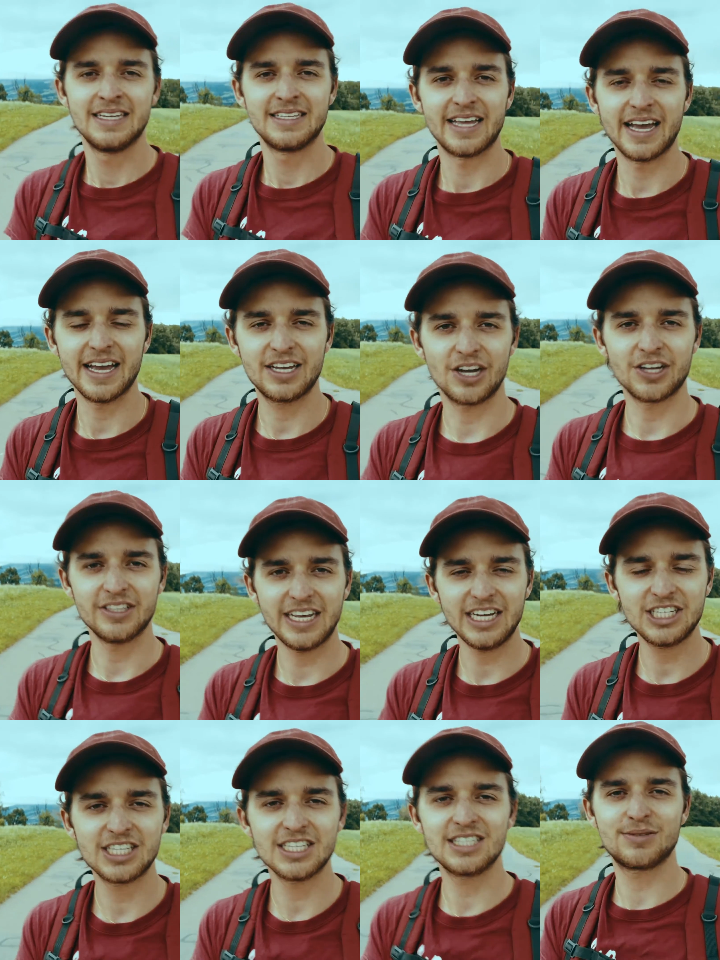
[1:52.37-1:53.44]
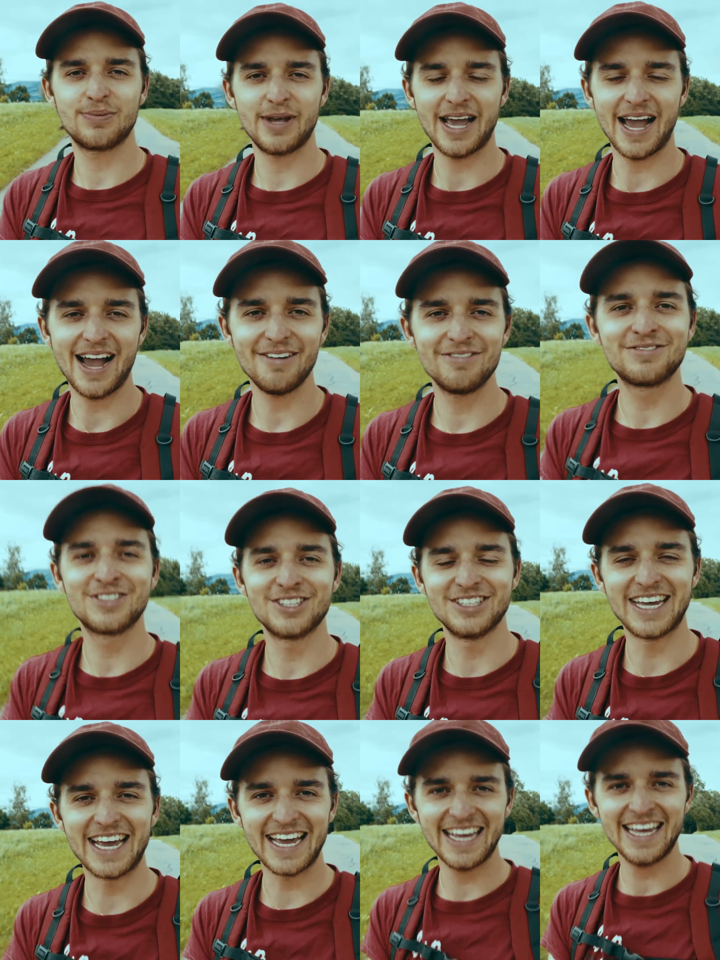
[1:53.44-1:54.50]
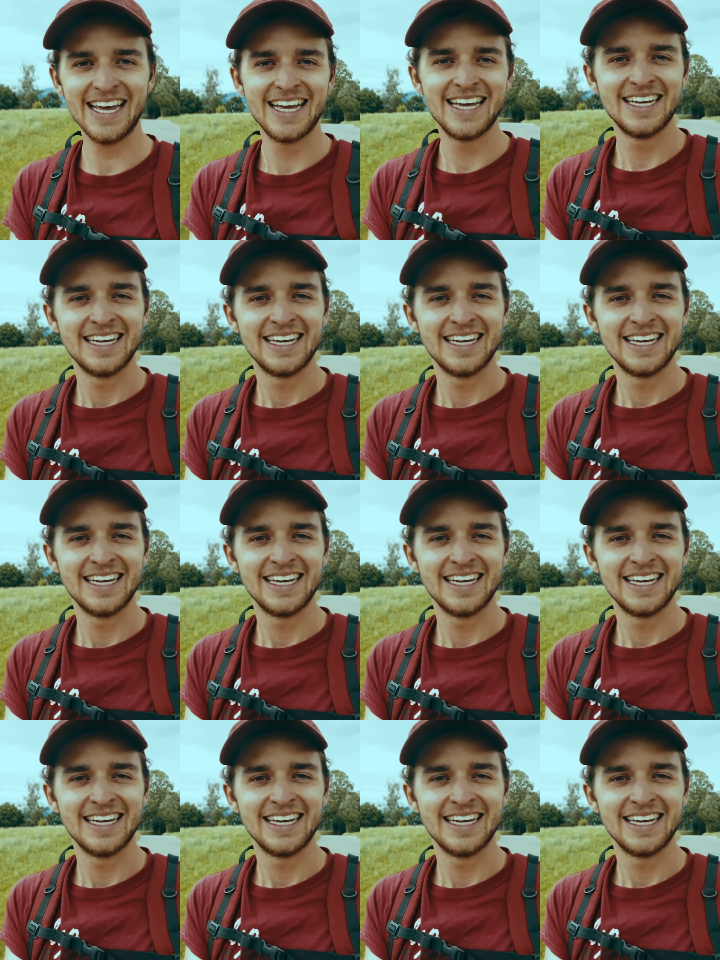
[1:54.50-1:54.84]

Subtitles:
the conditions we have today.